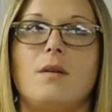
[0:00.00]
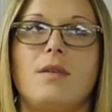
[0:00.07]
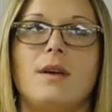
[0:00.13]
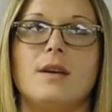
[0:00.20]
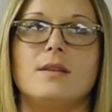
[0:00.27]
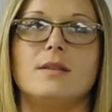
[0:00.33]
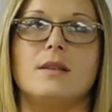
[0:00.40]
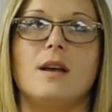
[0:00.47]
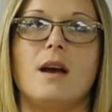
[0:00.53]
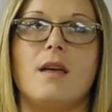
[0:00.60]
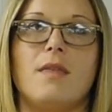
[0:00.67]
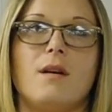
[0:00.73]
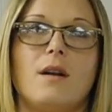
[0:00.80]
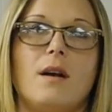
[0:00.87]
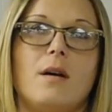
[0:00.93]
things that
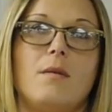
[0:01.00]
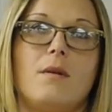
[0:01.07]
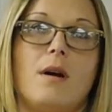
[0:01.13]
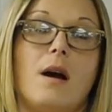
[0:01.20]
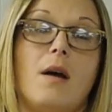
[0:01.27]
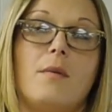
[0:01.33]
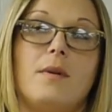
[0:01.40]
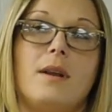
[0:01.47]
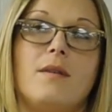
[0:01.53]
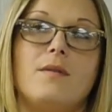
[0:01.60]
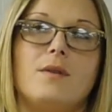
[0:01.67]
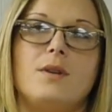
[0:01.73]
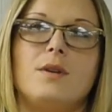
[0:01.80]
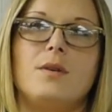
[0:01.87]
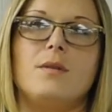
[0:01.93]
I thought I would
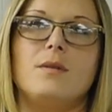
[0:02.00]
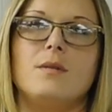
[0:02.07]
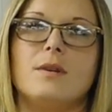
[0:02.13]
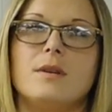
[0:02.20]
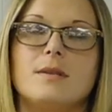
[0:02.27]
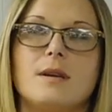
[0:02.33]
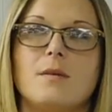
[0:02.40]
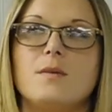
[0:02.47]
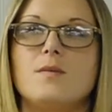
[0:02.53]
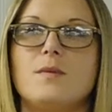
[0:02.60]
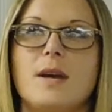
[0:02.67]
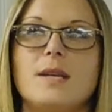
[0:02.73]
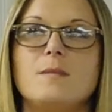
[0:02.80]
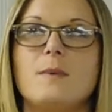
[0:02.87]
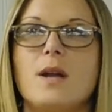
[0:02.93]
never do because I was
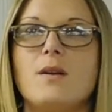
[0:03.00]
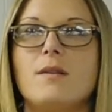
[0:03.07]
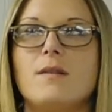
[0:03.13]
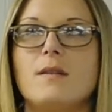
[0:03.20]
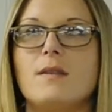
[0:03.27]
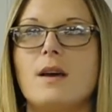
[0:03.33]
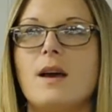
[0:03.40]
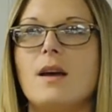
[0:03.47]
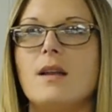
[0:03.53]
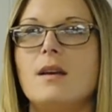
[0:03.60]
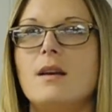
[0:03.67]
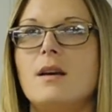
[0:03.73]
raised better than that.